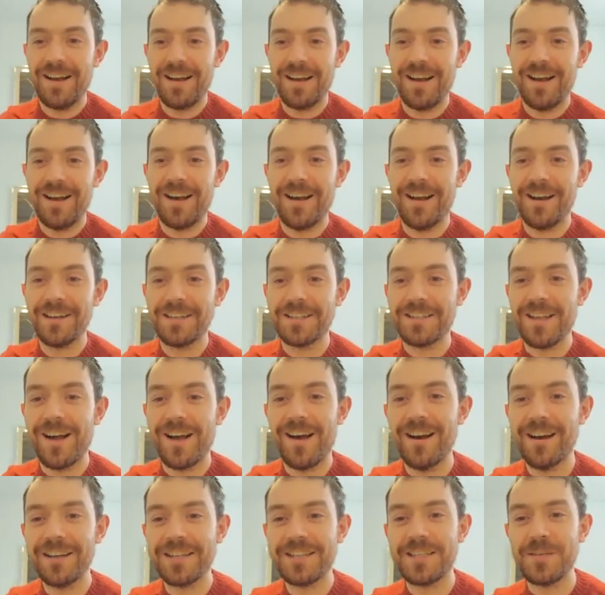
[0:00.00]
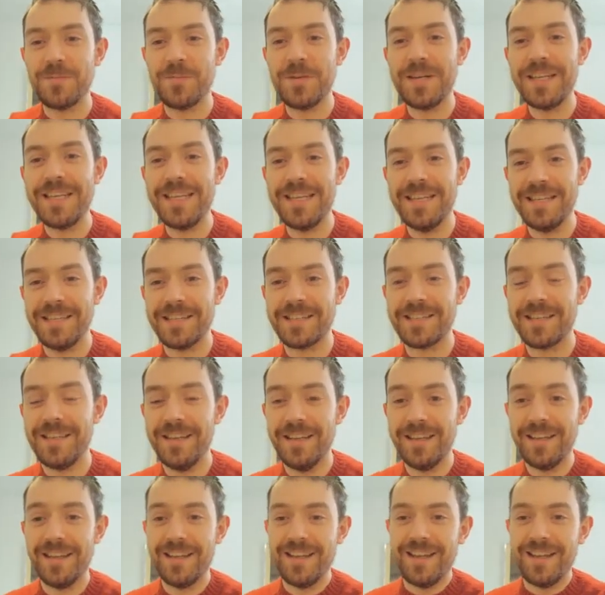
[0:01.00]
hard to
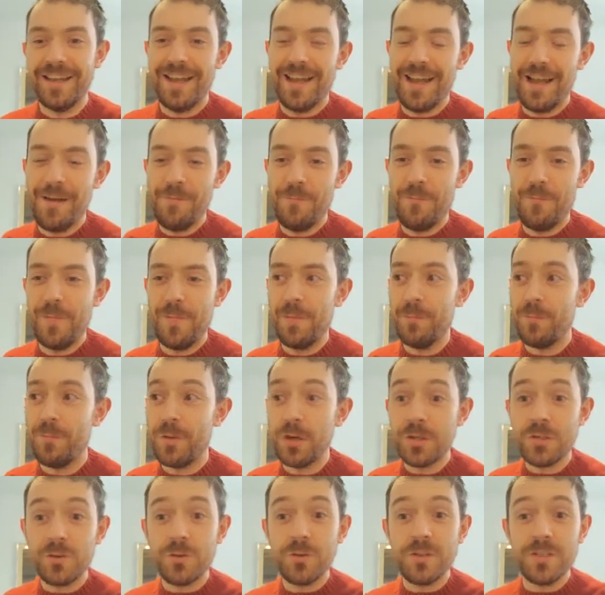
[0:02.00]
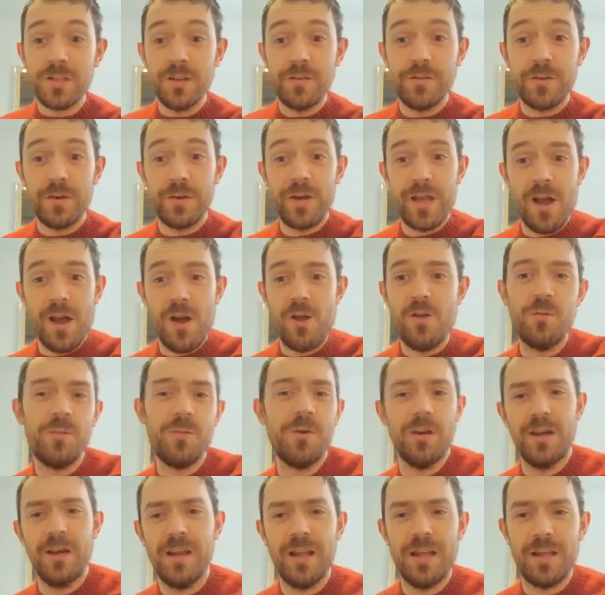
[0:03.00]
please, but also very
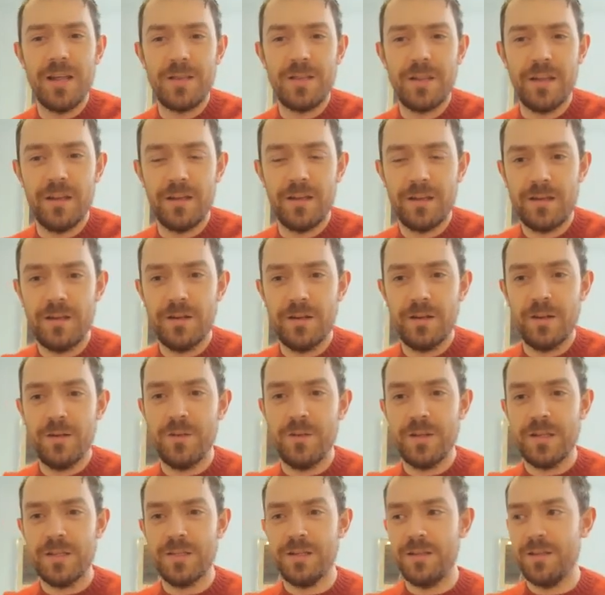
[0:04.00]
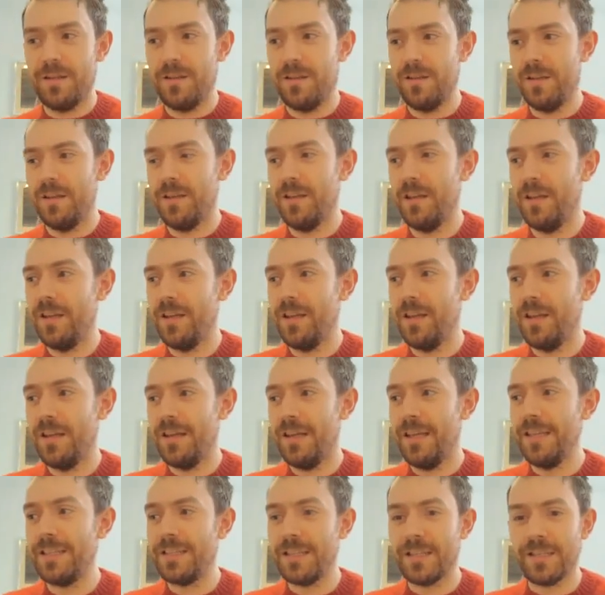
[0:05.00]
open. I think, that
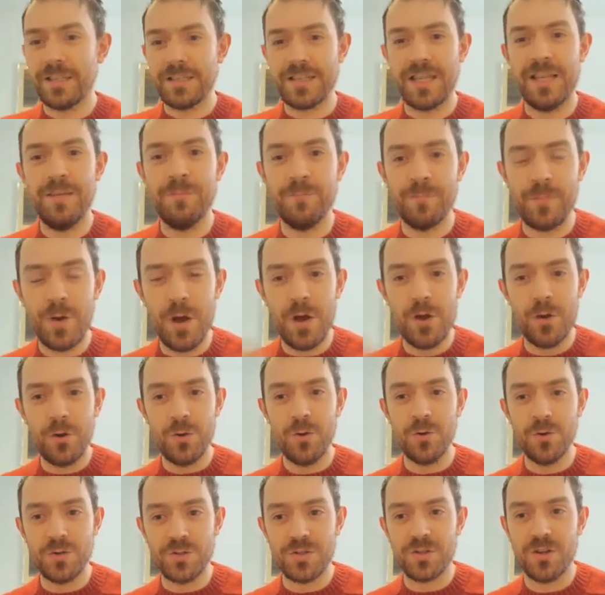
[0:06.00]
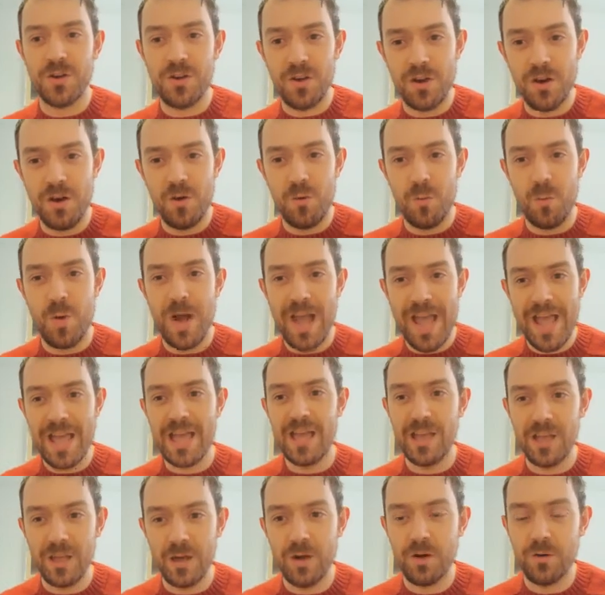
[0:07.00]
he didn't impose a
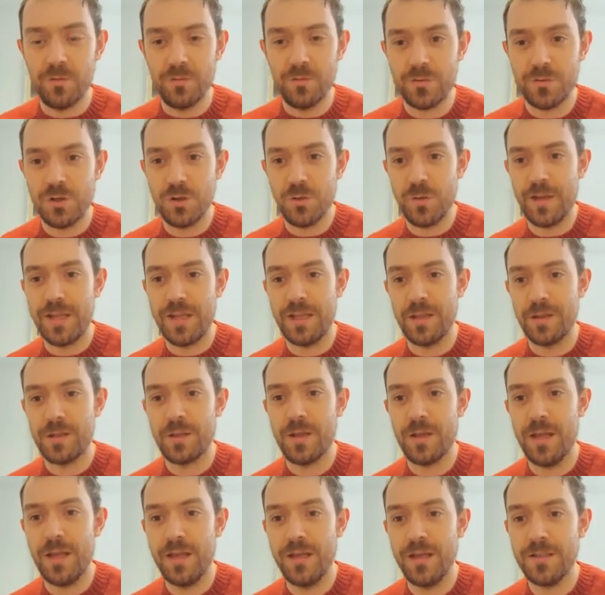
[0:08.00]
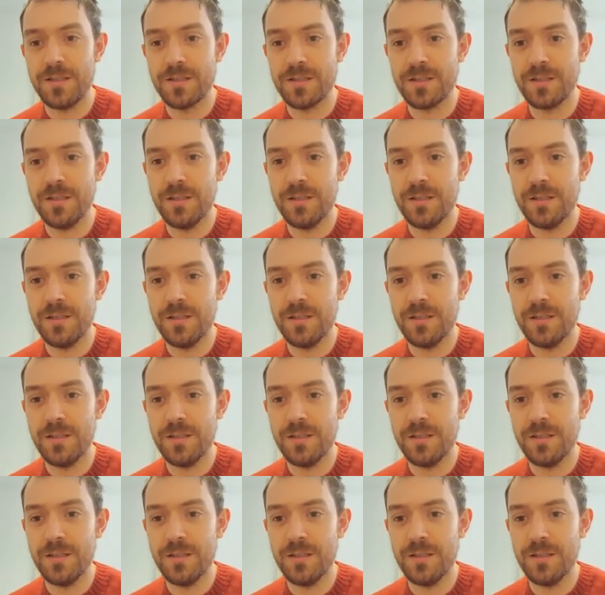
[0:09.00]
way of doing things.